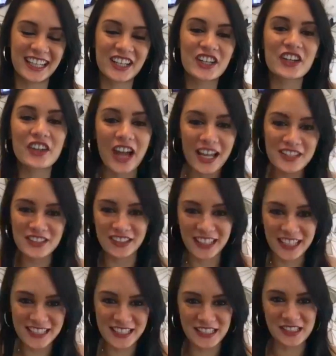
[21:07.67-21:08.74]

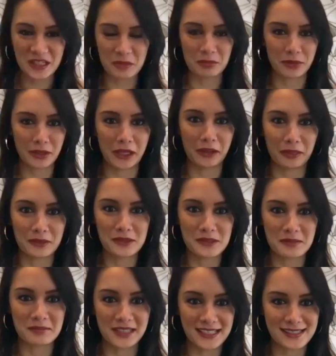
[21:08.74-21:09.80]
Congratulations on playing those
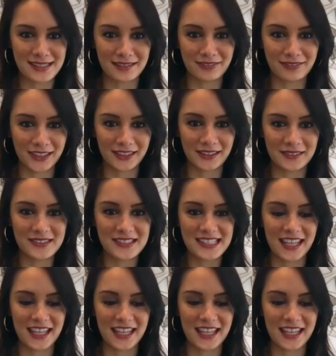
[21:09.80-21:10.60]
amazing venues,